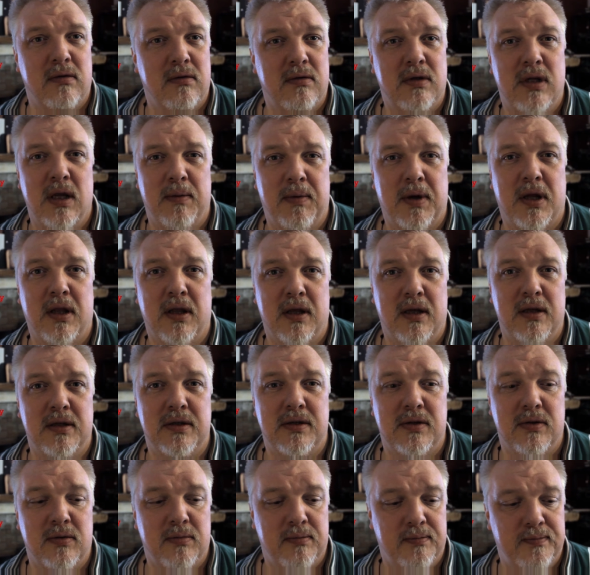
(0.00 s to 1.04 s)
typically
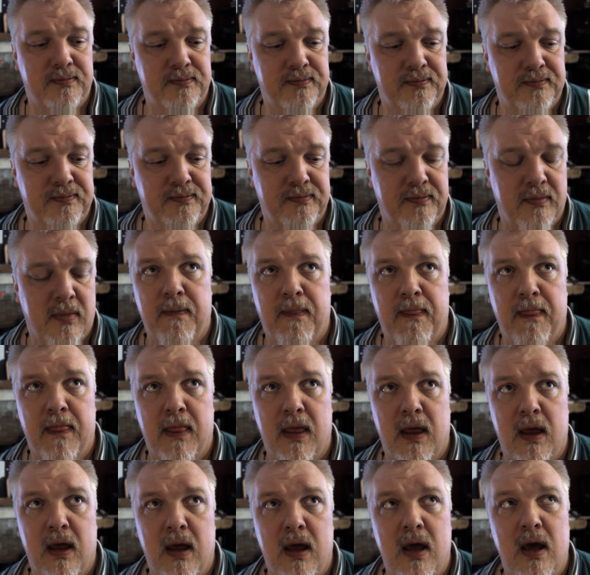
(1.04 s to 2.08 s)
consume.
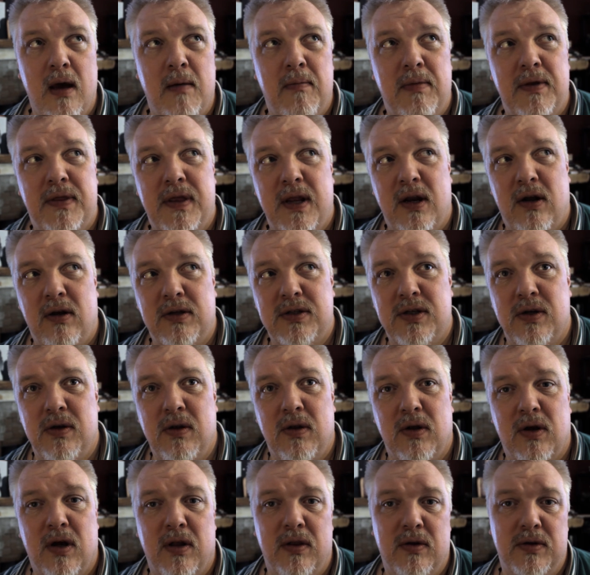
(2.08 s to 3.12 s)
But then also you
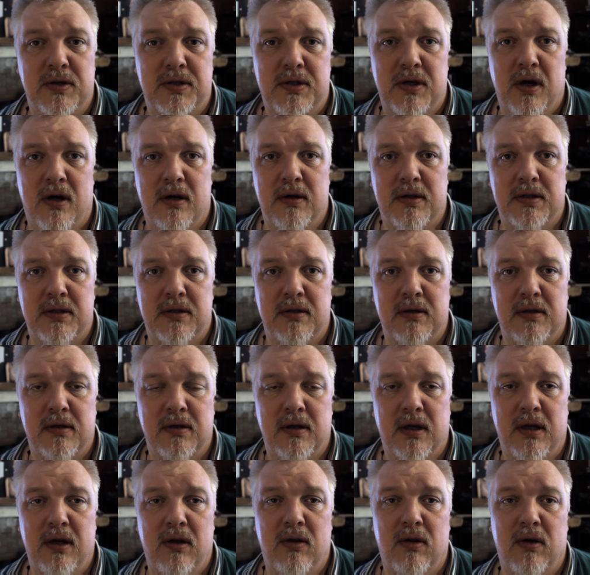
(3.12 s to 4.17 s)
look on those charts
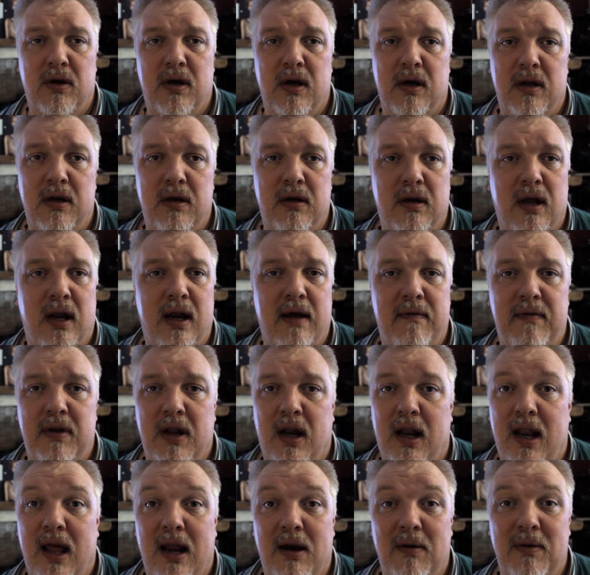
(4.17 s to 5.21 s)
and you look on, and I've done
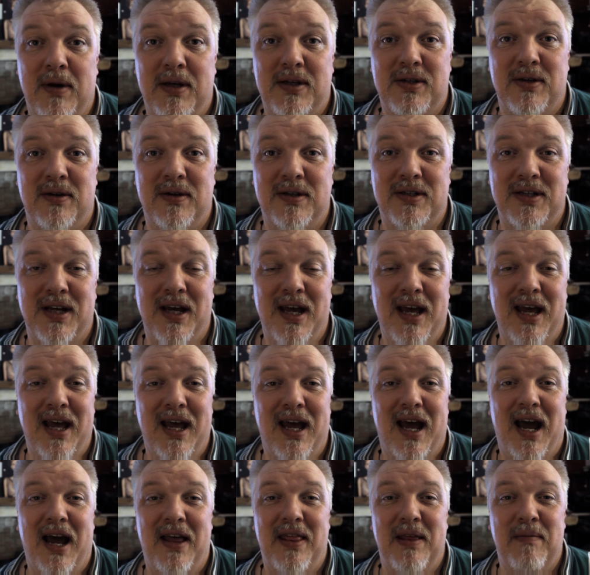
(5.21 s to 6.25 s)
a lot of research,
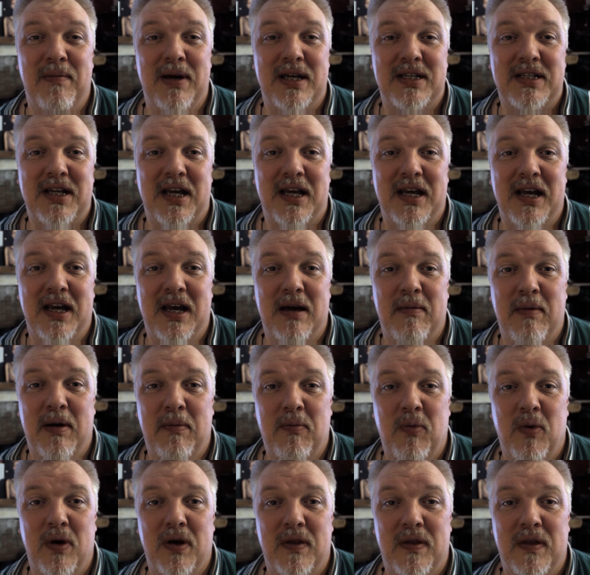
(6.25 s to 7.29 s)
and the best I can come
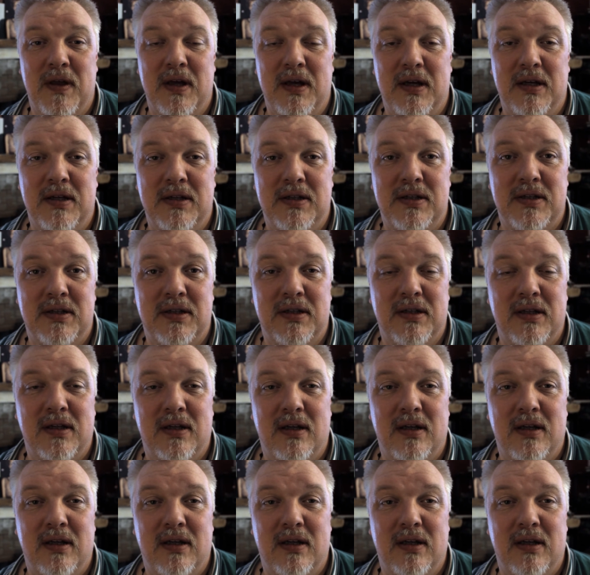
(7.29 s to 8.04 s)
up with is